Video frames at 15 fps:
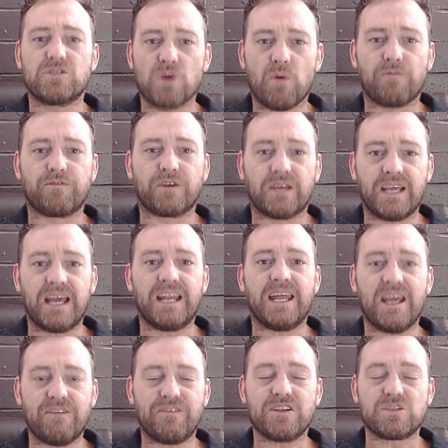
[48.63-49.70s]
Don't forget,
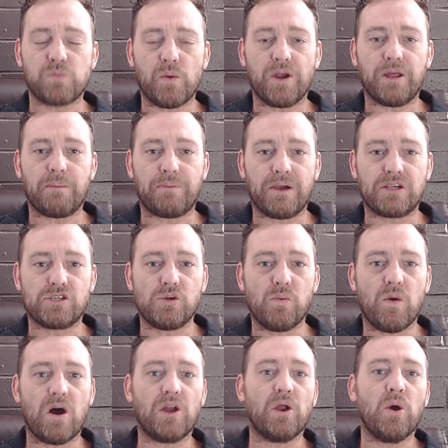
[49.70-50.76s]
if it's winning picks
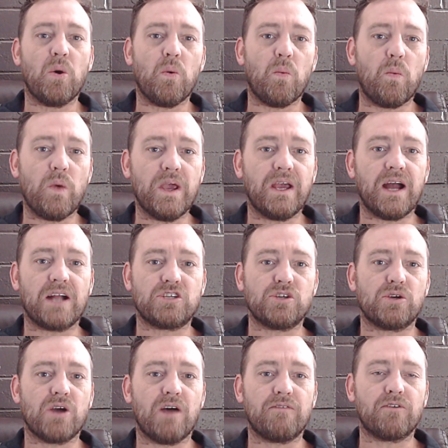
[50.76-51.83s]
you want, we got
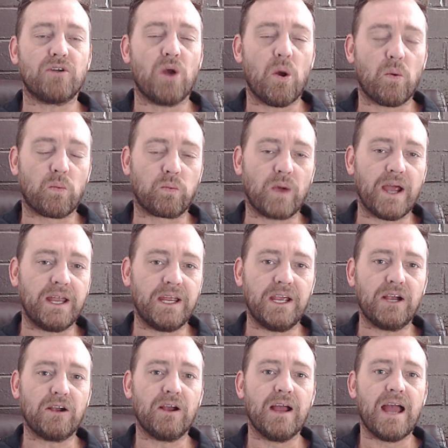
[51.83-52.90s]
you covered right
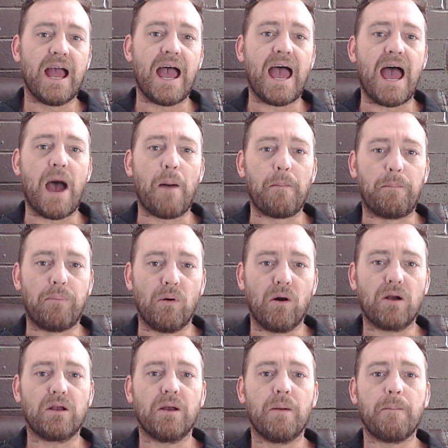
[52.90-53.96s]
here at
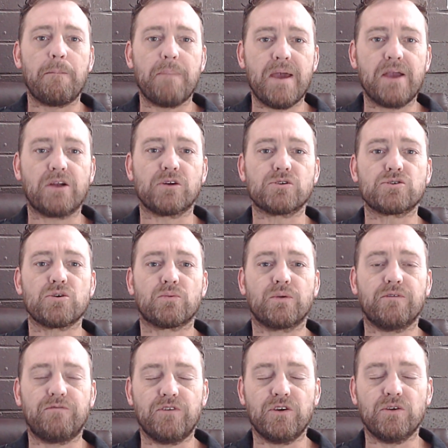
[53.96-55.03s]
Bookmakers
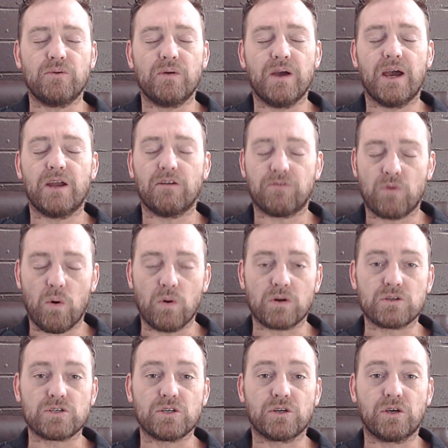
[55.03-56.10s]
Review. And of
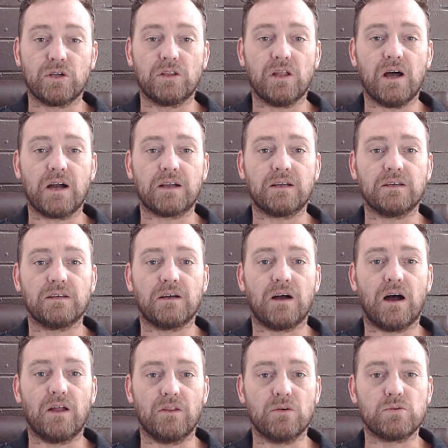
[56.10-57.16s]
course, good luck
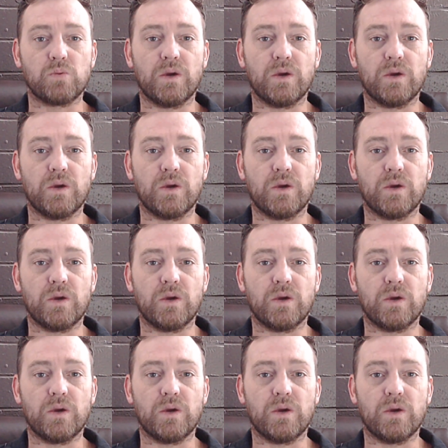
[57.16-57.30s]
on those